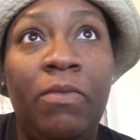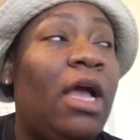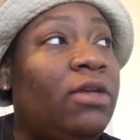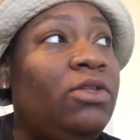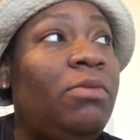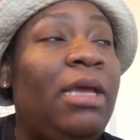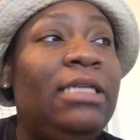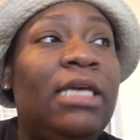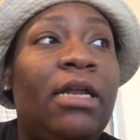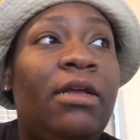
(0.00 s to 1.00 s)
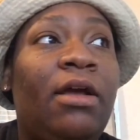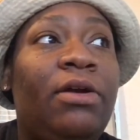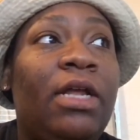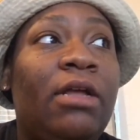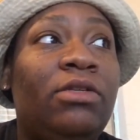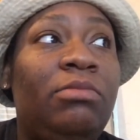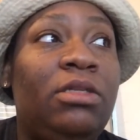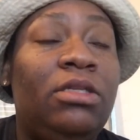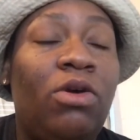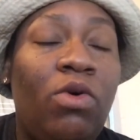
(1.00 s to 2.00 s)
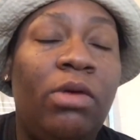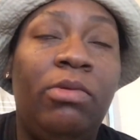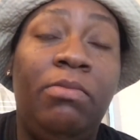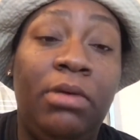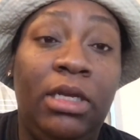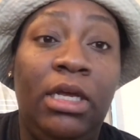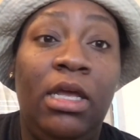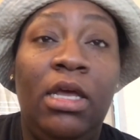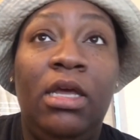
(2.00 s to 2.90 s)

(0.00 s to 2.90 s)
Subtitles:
They also made Tonya Harding out to be this horrible bully.